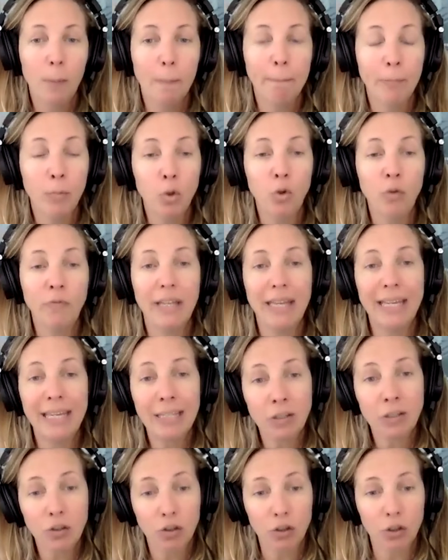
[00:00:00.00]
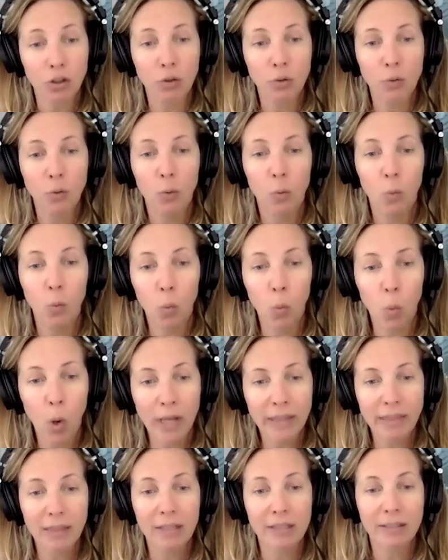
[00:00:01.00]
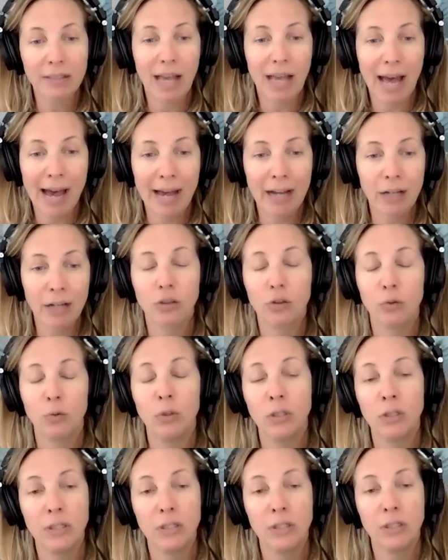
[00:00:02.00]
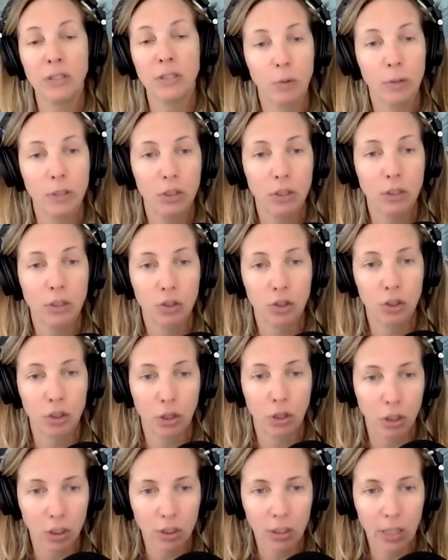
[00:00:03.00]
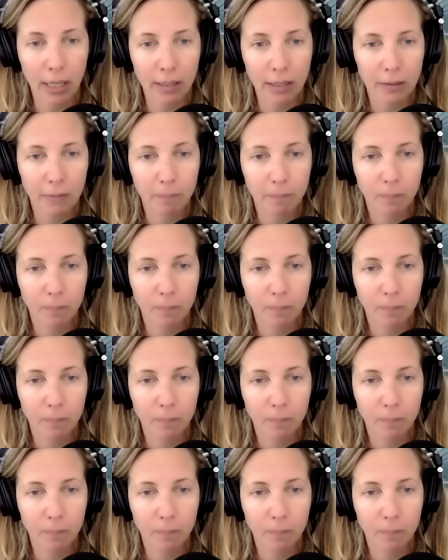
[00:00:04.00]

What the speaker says: move into what this actual sequence should look like.